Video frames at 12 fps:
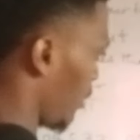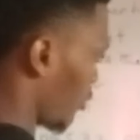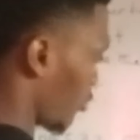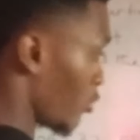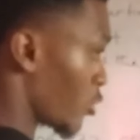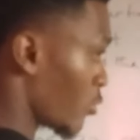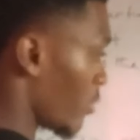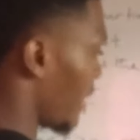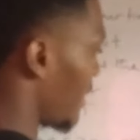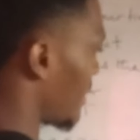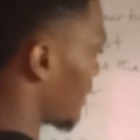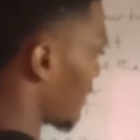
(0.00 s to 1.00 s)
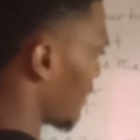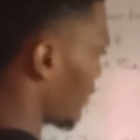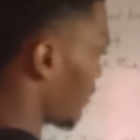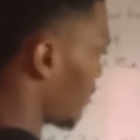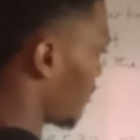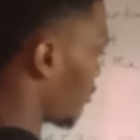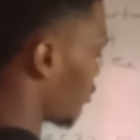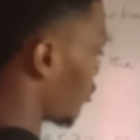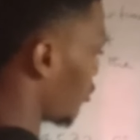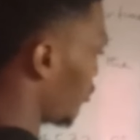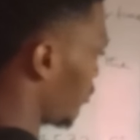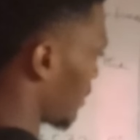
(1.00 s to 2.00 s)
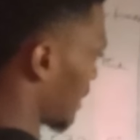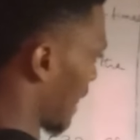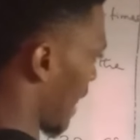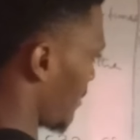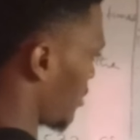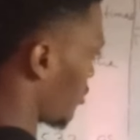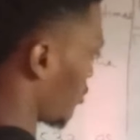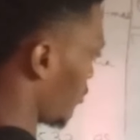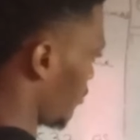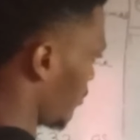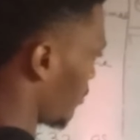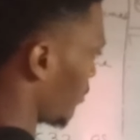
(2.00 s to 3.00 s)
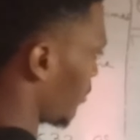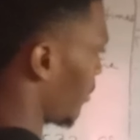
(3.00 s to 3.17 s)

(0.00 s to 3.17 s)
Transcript: 2 square is 2 times 2.